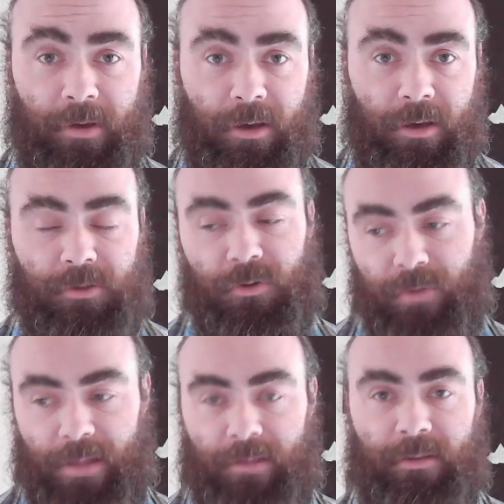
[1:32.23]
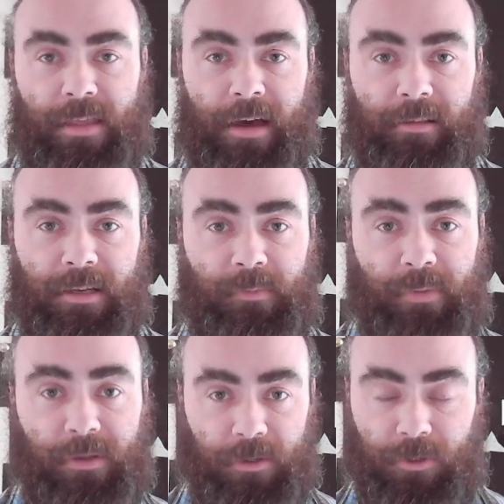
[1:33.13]
So rather than that, let's
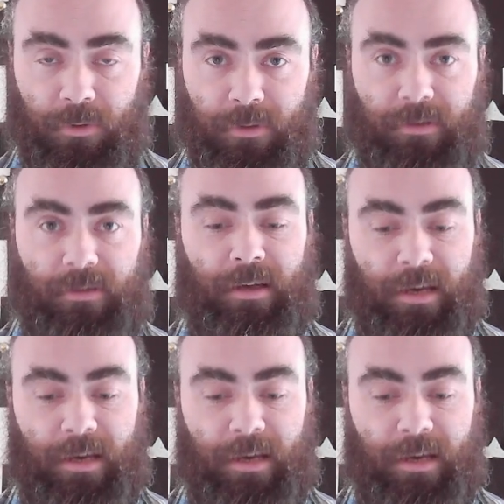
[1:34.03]
build a tool,